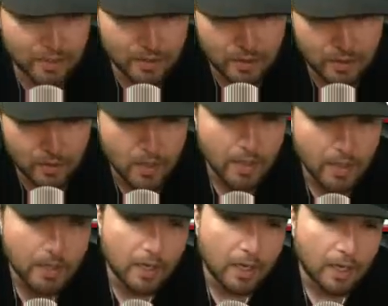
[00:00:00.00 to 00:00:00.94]
So
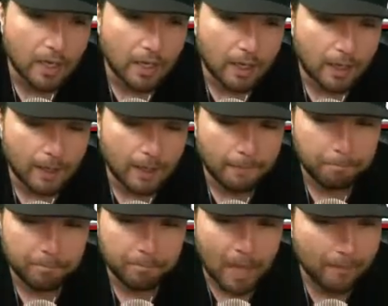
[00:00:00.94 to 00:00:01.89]

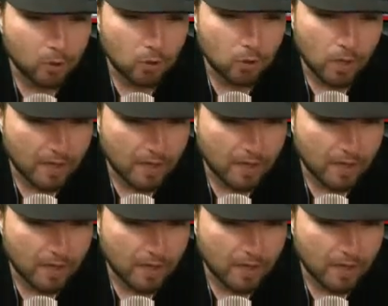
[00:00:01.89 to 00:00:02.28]
I'm cool. I'll have